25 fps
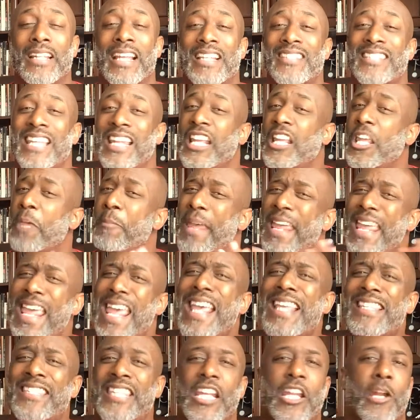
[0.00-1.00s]
this and it can be
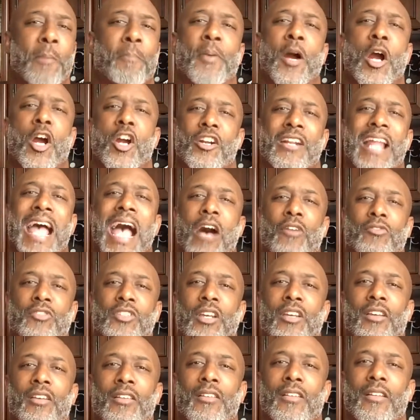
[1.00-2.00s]
easy to burn out.
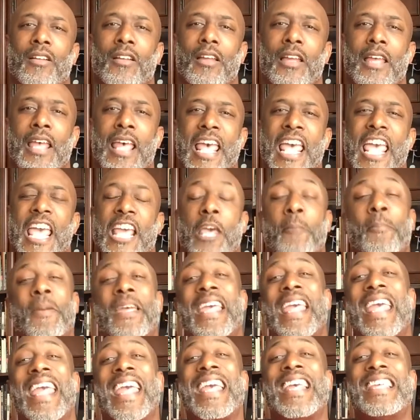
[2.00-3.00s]
It can
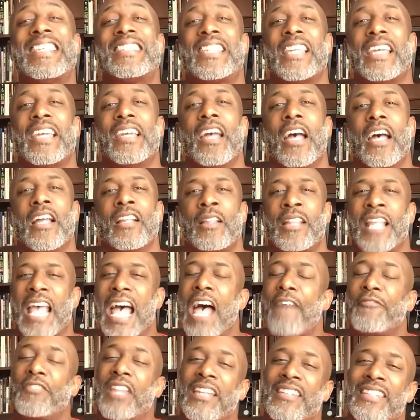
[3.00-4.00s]
be easy to
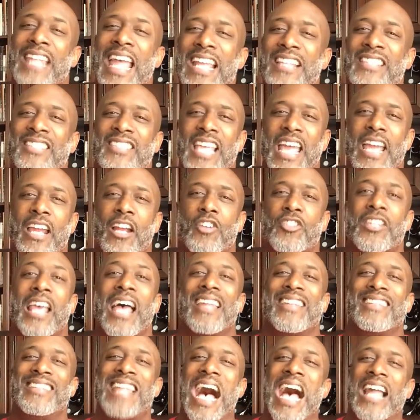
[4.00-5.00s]
have the naysayers
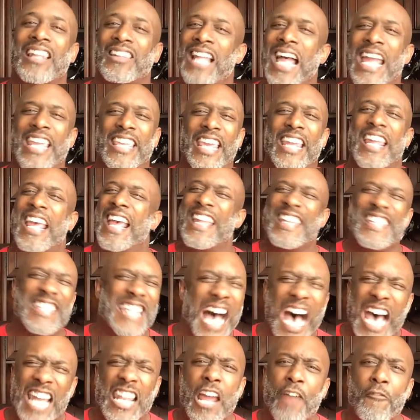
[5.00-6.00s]
not like it.
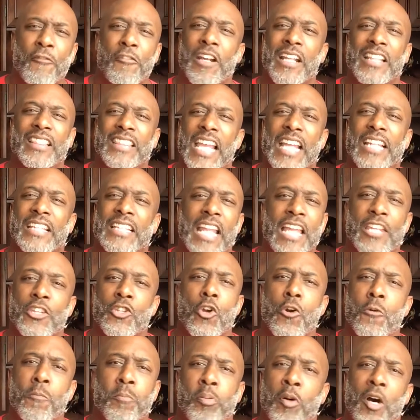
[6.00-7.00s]
Not everything that
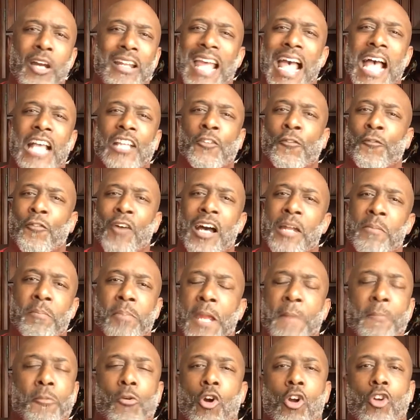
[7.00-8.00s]
you put as fun,
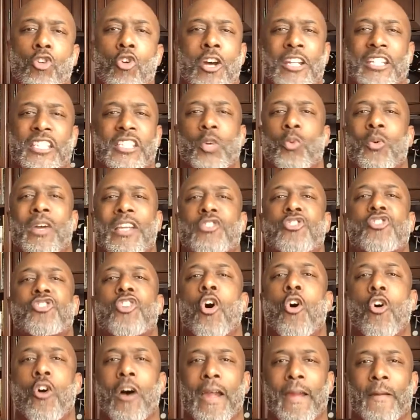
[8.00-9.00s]
people are going to
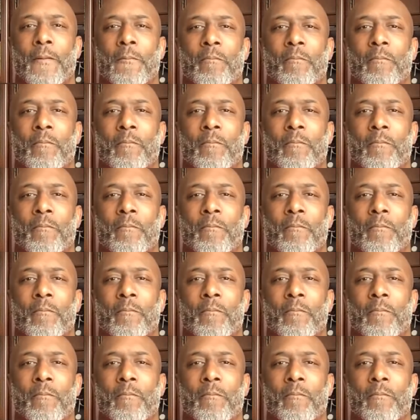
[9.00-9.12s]
enjoy.